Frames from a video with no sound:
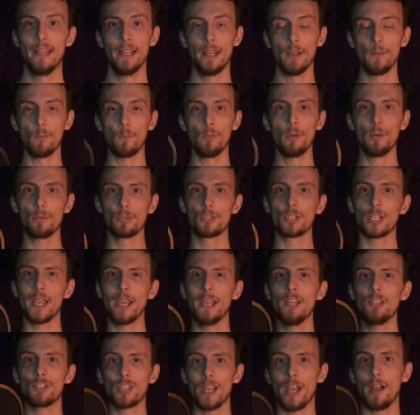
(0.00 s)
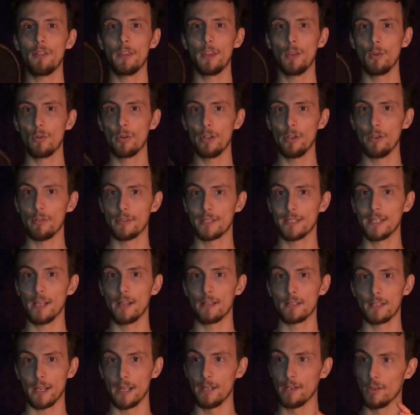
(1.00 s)
It will change how the audio
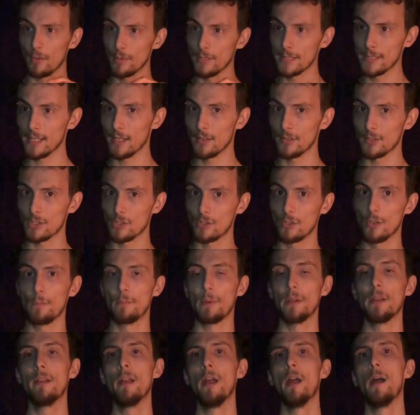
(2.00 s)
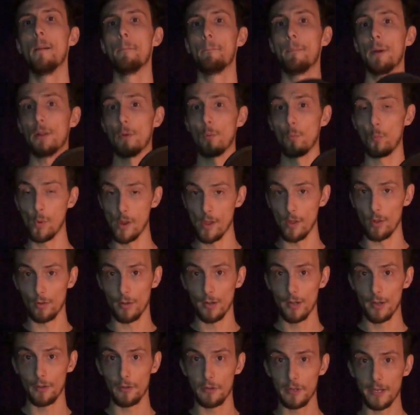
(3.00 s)
sounds. I know it sounds stupid, but it
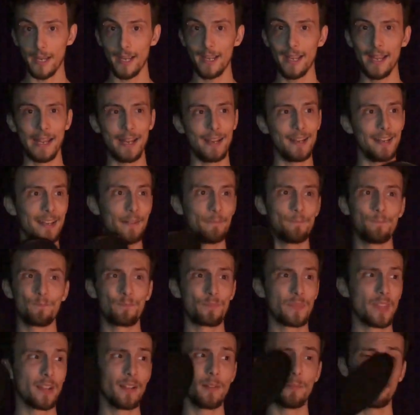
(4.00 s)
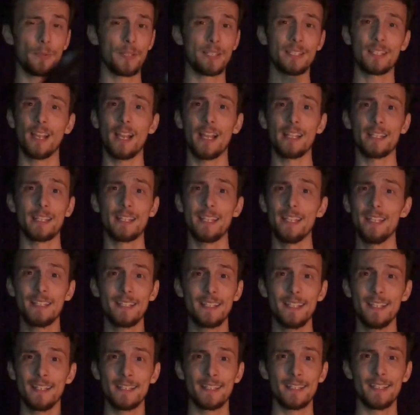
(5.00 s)
will, okay? And besides, these
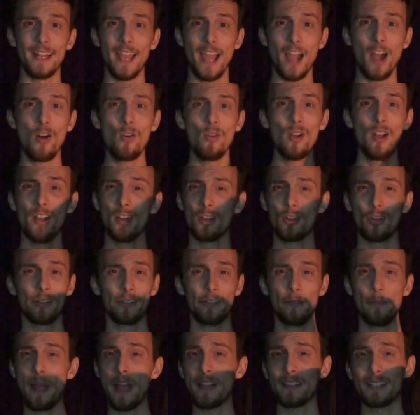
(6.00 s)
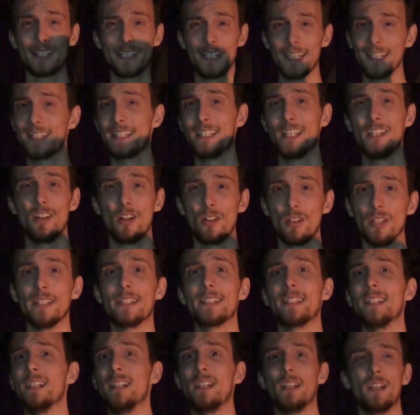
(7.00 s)
things now cost about
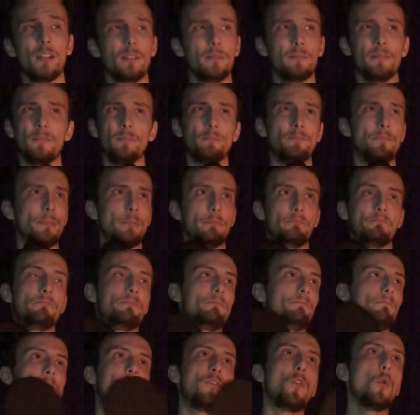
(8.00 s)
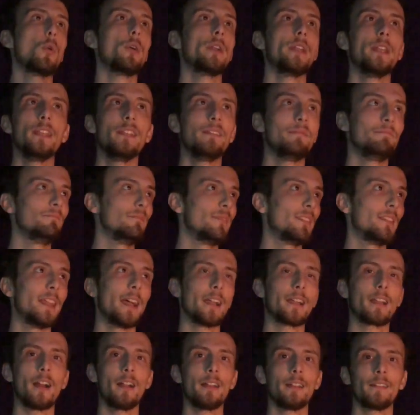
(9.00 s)
$60, $40,
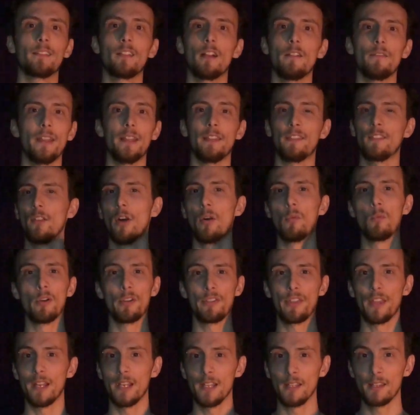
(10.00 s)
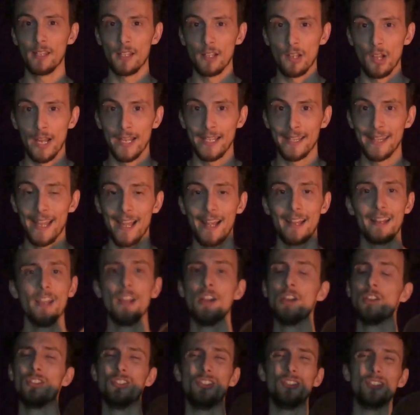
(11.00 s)
that kind of stuff. It's not worth anything like that.
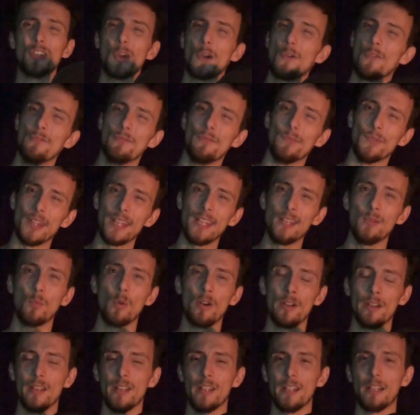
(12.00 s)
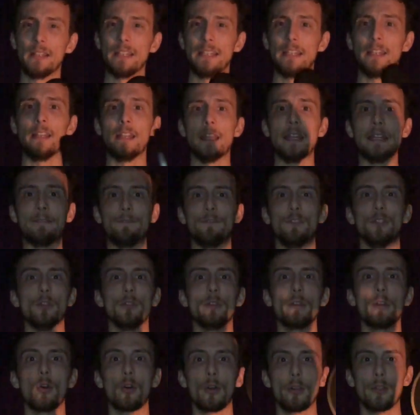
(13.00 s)
You don't need one if
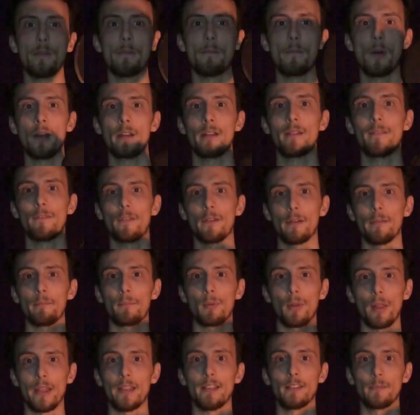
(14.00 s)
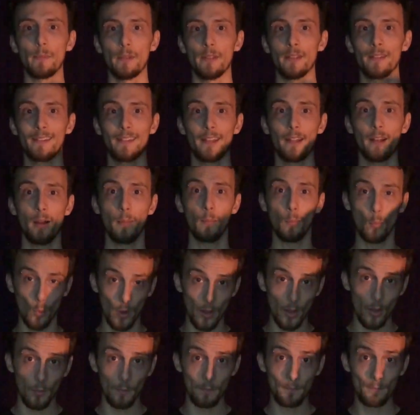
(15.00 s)
you got your microphone placement set up
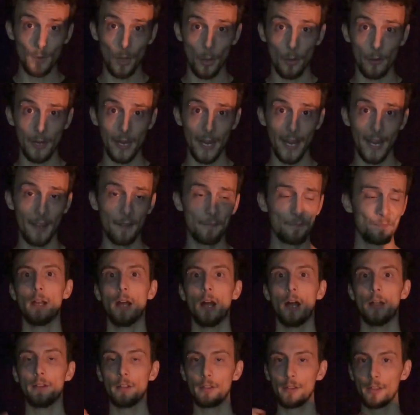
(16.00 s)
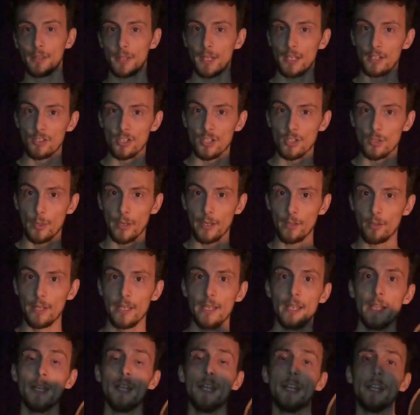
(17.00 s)
well, okay? Another thing, just
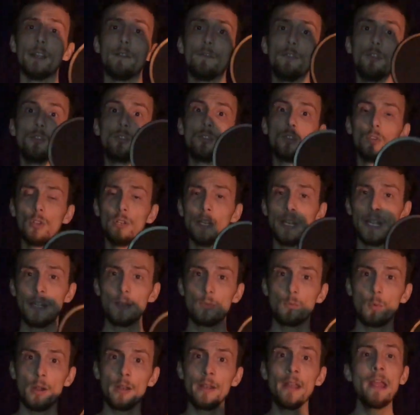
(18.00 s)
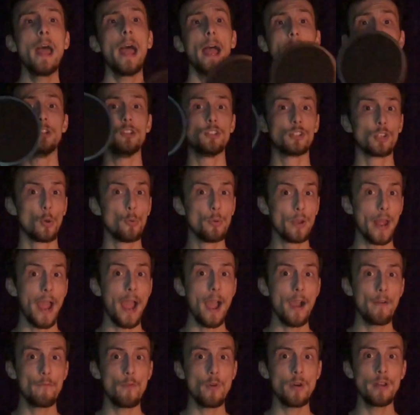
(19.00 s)
quickly, if you do need one and you don't
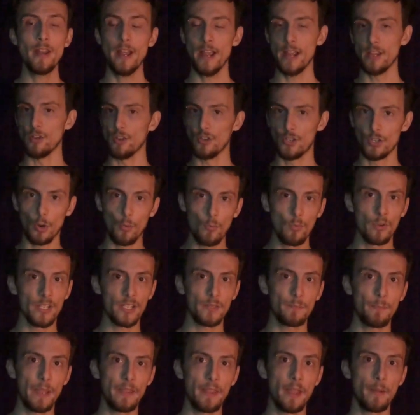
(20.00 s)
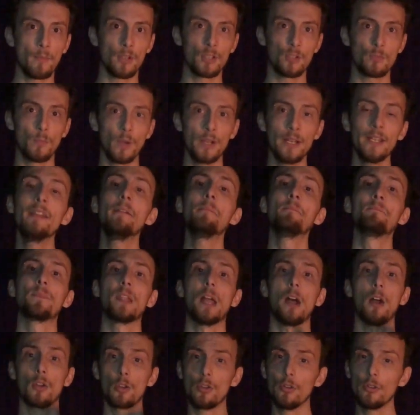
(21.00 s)
have one and you don't want to spend that much money,
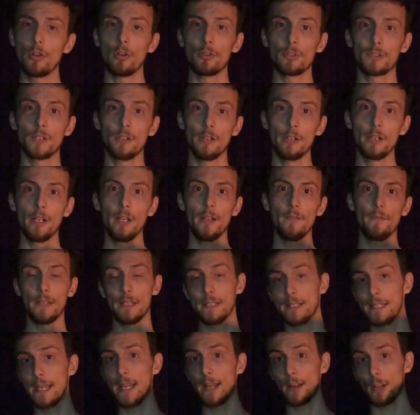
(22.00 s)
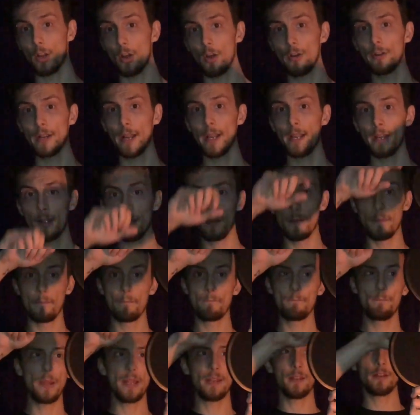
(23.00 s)
a good alternative is to get a coat hanger,
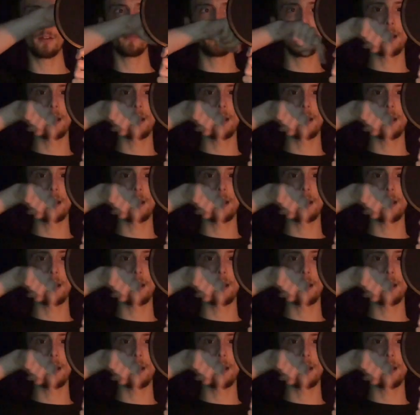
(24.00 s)
bend it